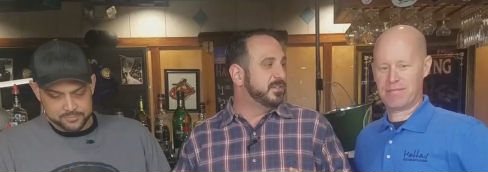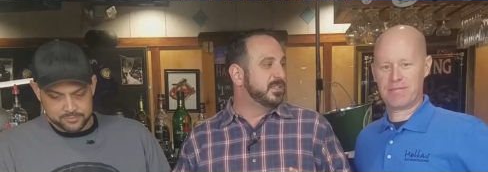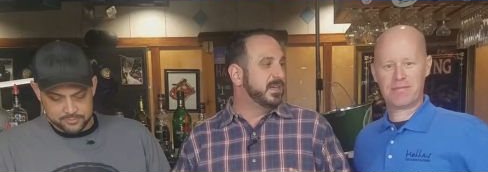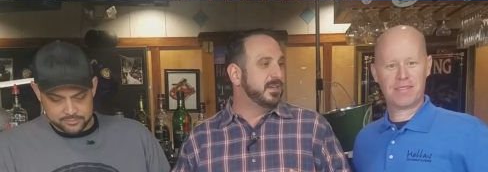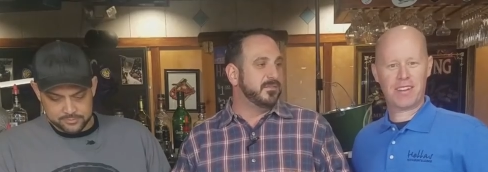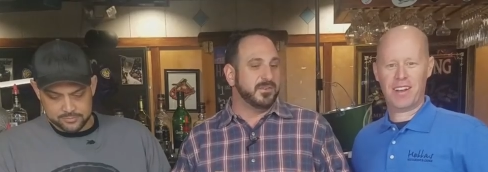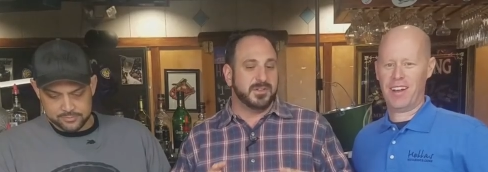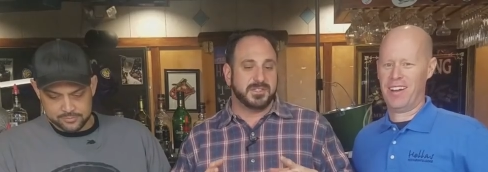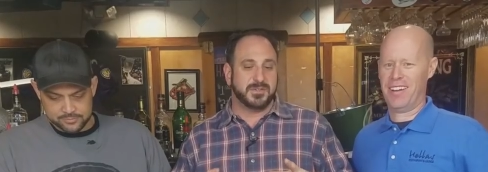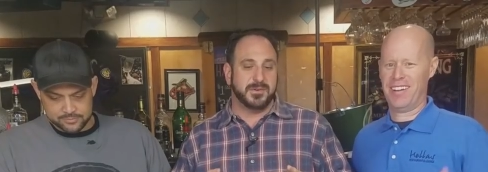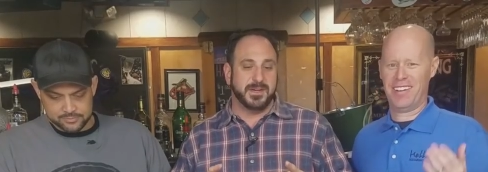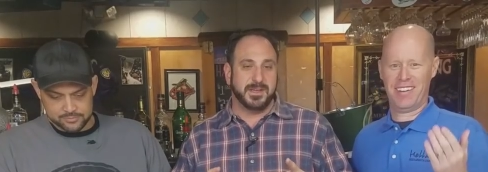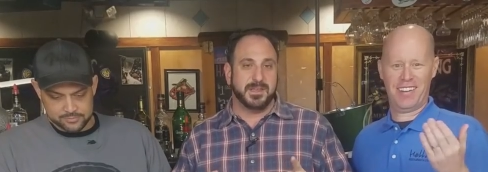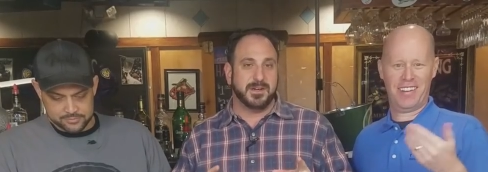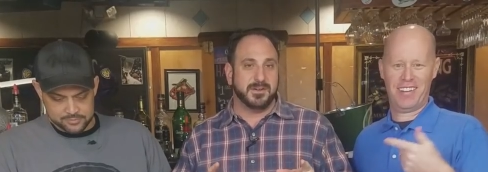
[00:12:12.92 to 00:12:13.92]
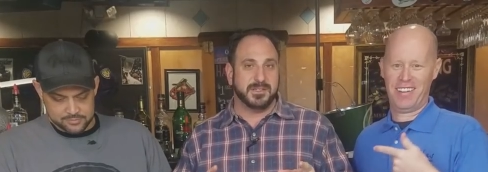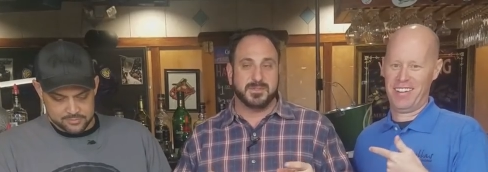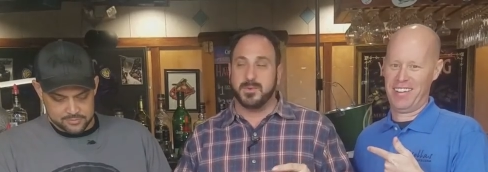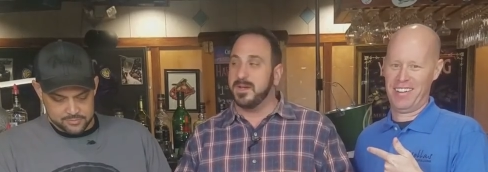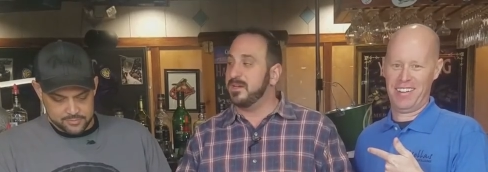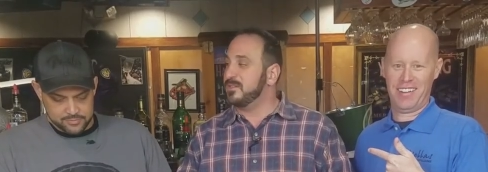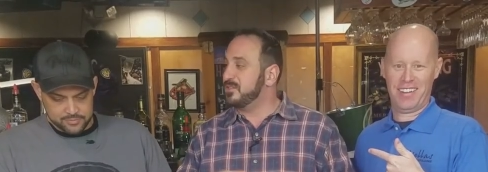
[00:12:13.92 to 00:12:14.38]
Speaker 1: anniversary in there as
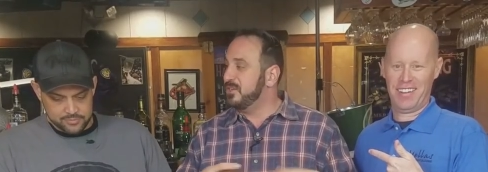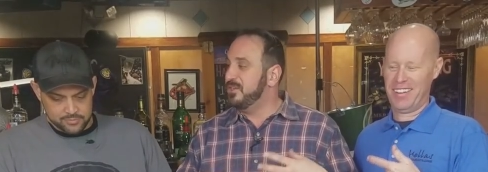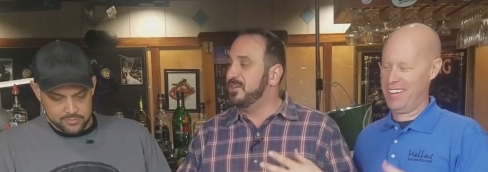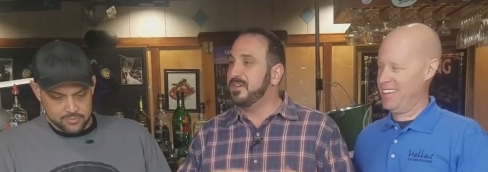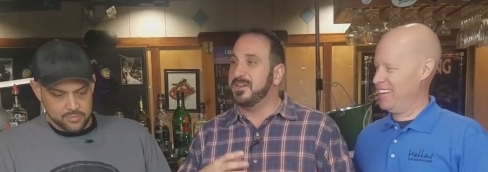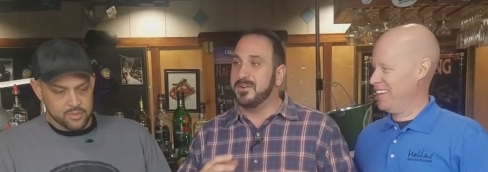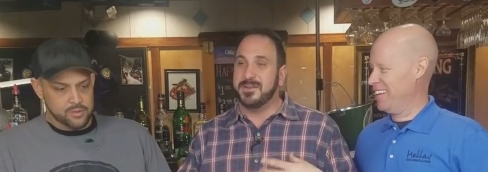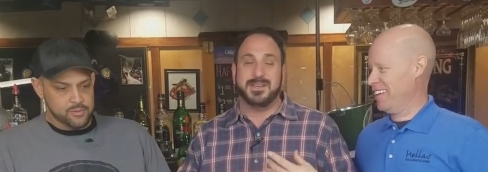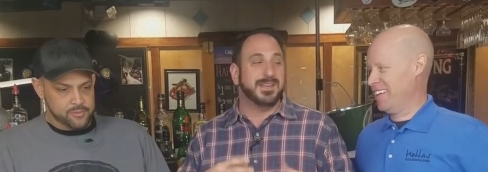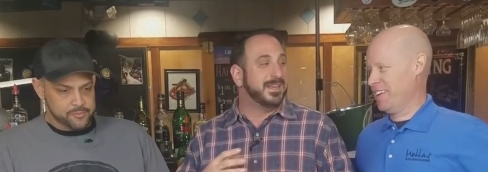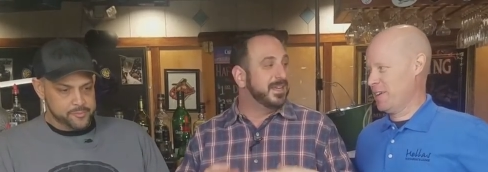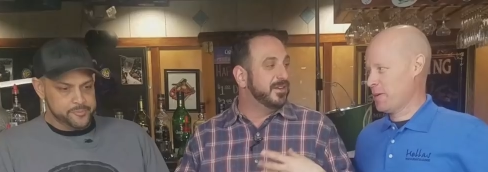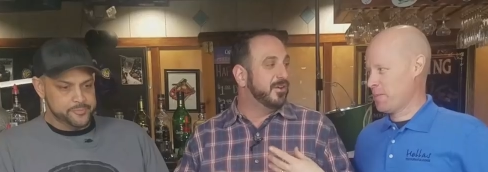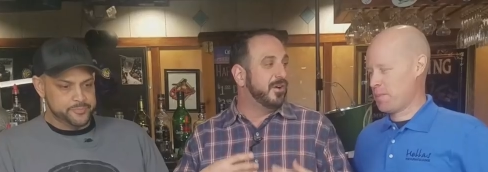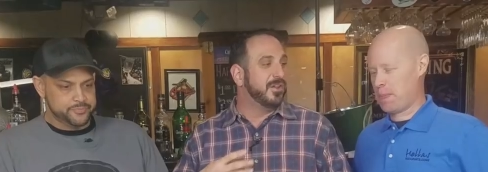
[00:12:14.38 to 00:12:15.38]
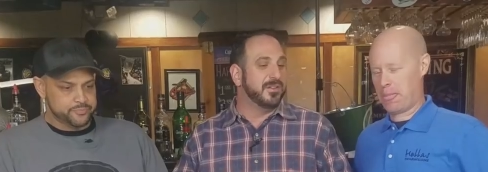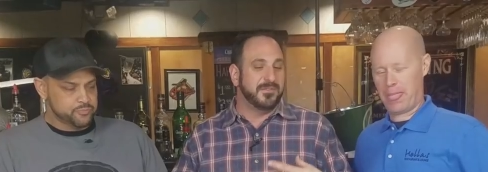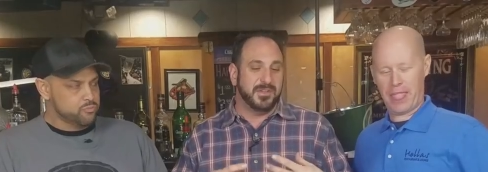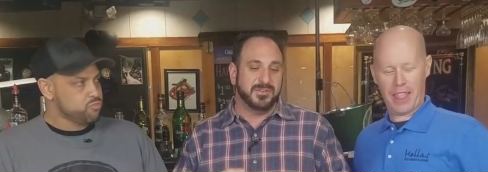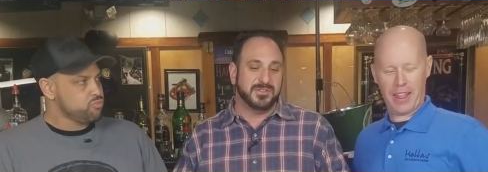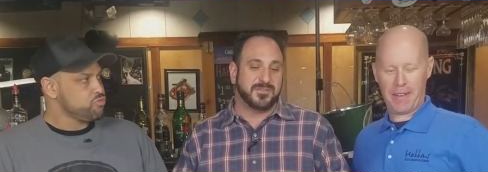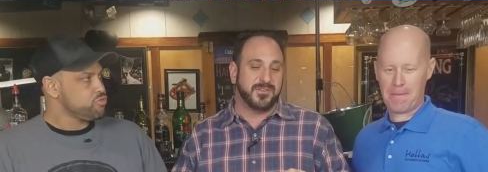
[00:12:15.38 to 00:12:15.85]
well. So you're going to get all of
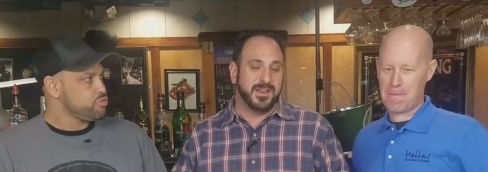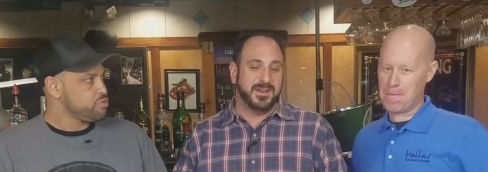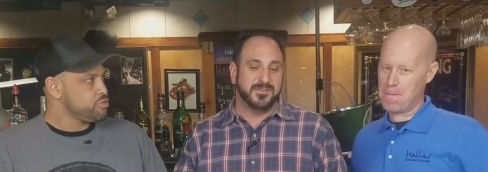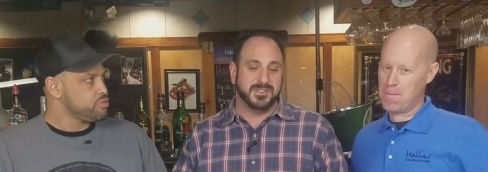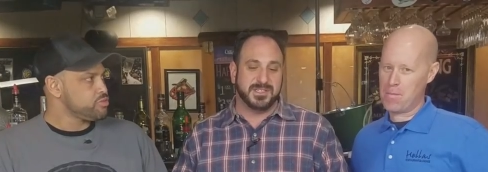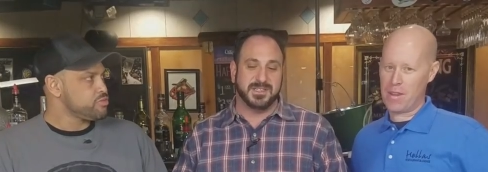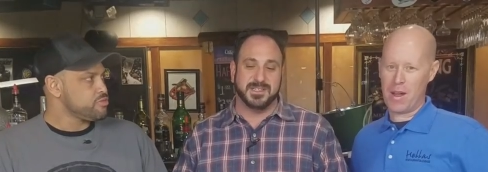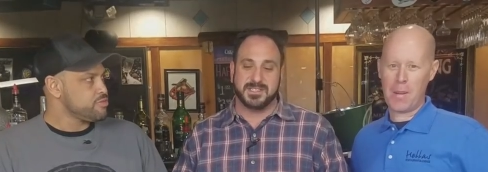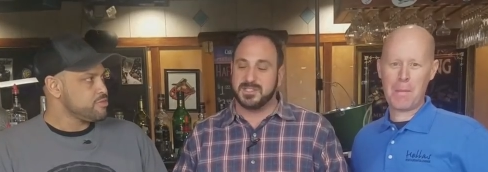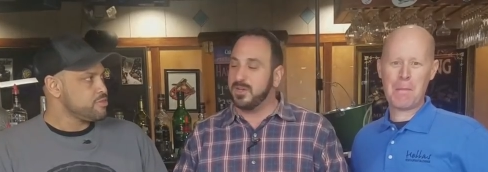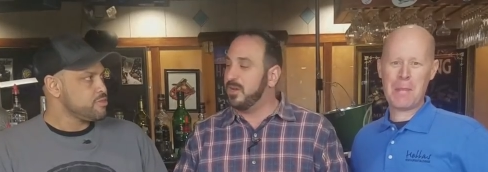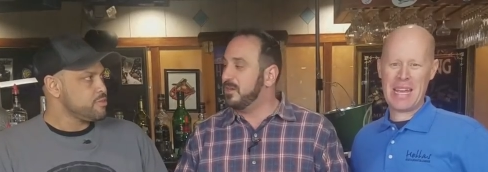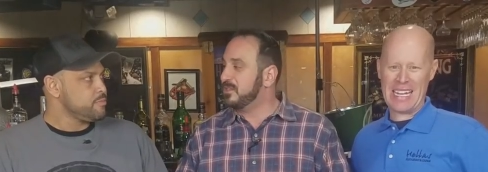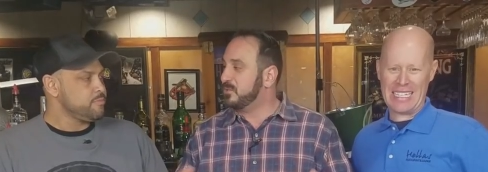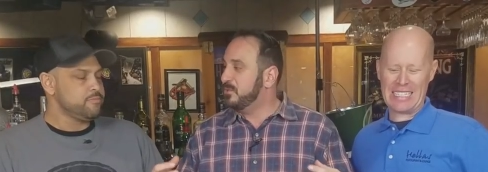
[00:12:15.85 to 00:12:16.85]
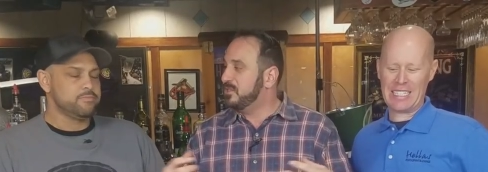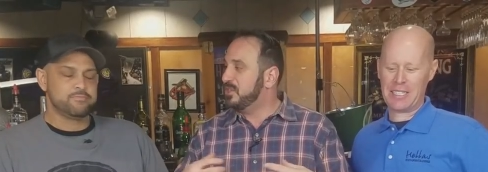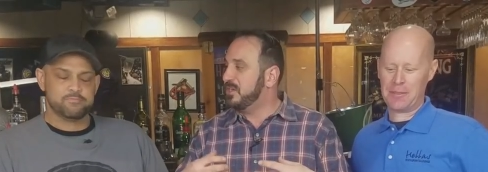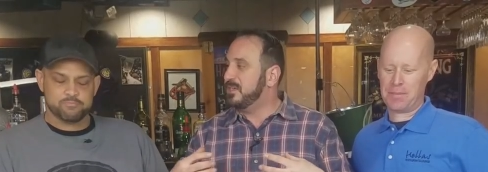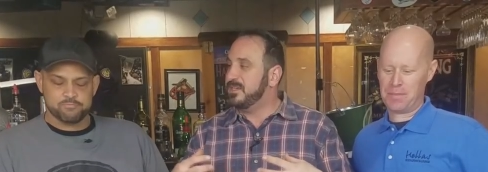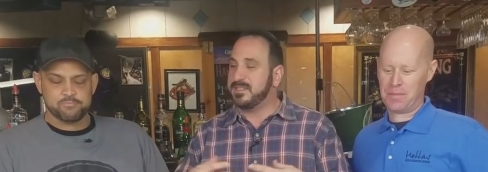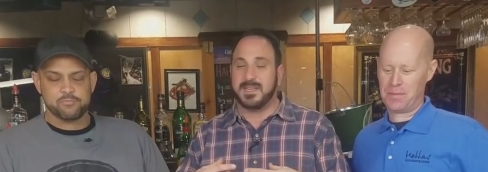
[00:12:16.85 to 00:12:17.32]
those flavors in the sauce, which are
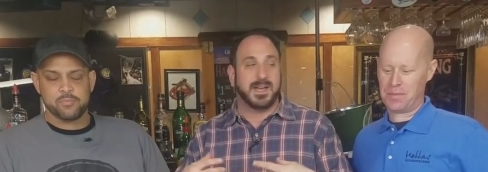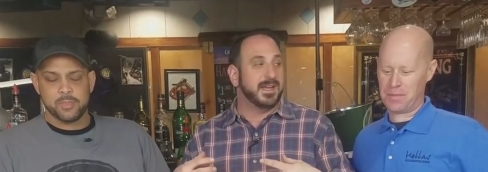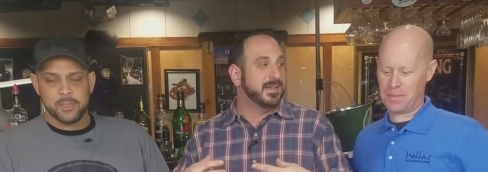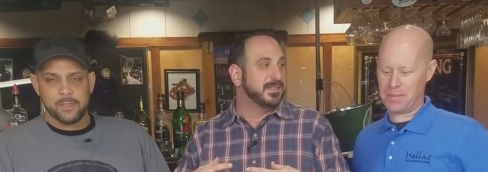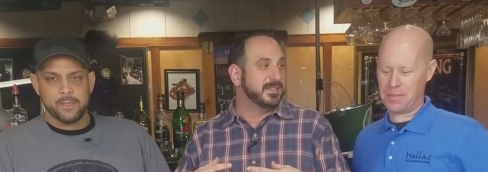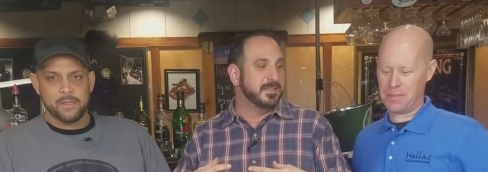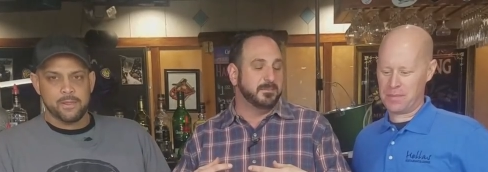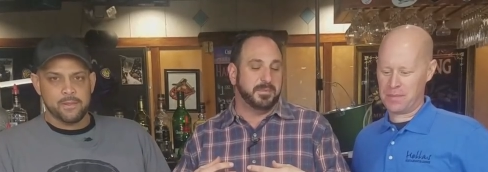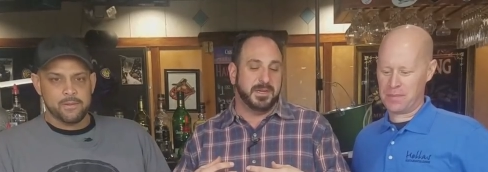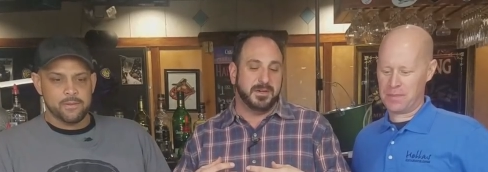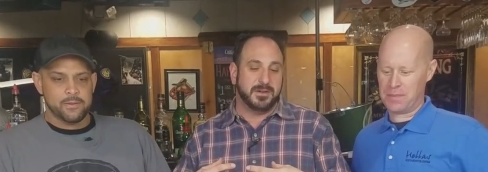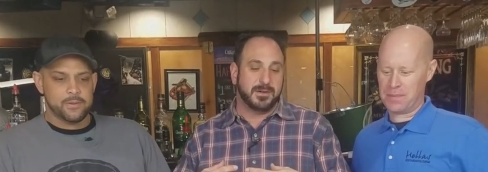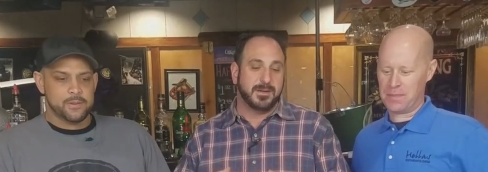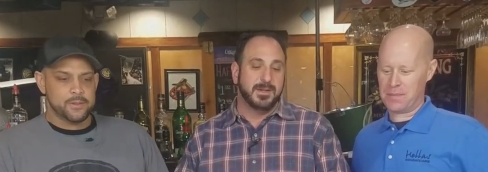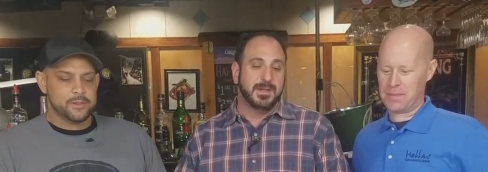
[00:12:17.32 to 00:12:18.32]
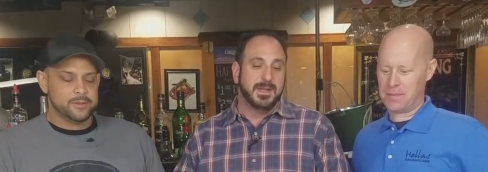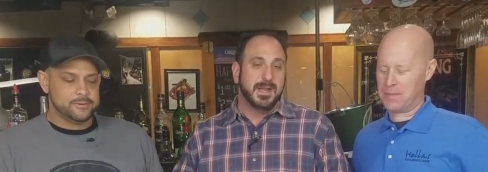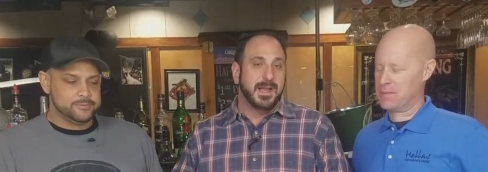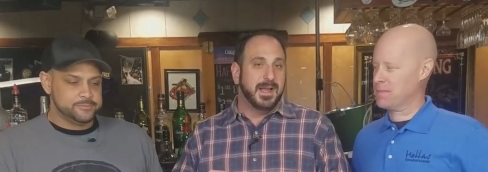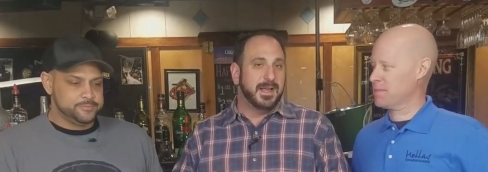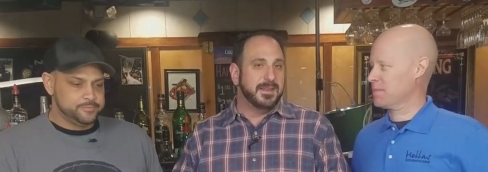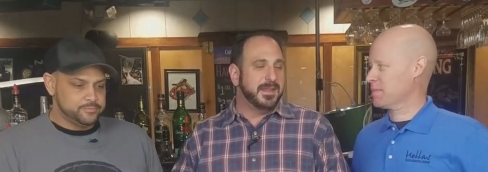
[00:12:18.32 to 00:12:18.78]
going to tie it to the beer,
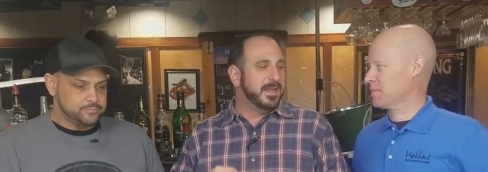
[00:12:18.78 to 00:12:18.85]
and then